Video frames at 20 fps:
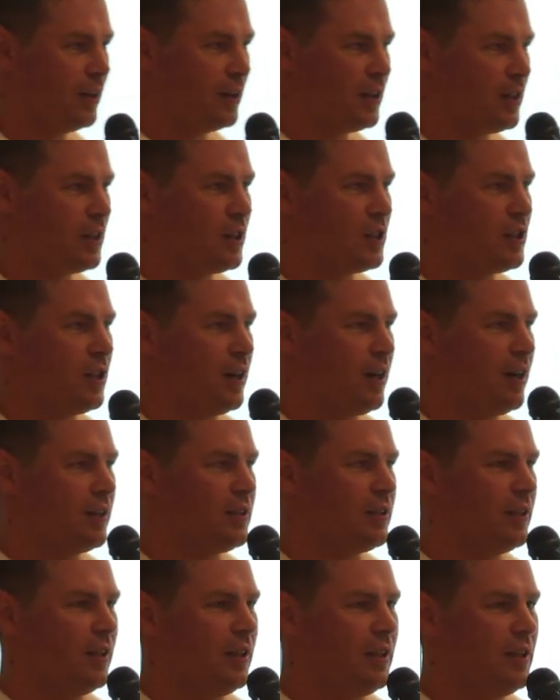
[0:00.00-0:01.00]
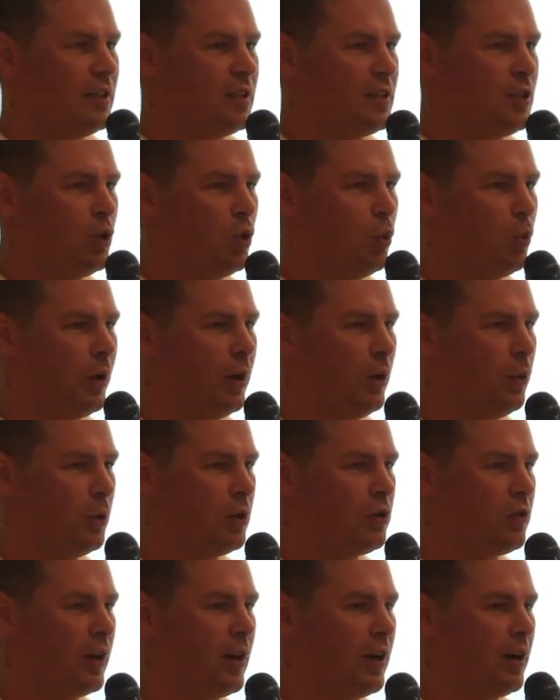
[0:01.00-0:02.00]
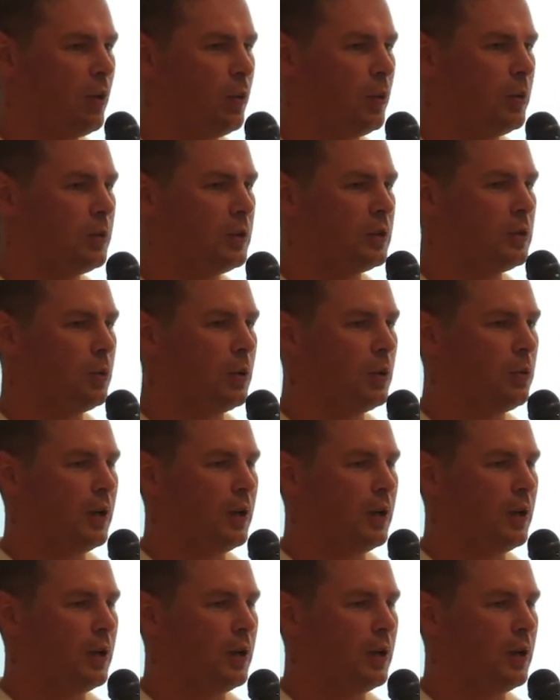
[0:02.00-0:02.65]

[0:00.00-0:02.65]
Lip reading: the start is when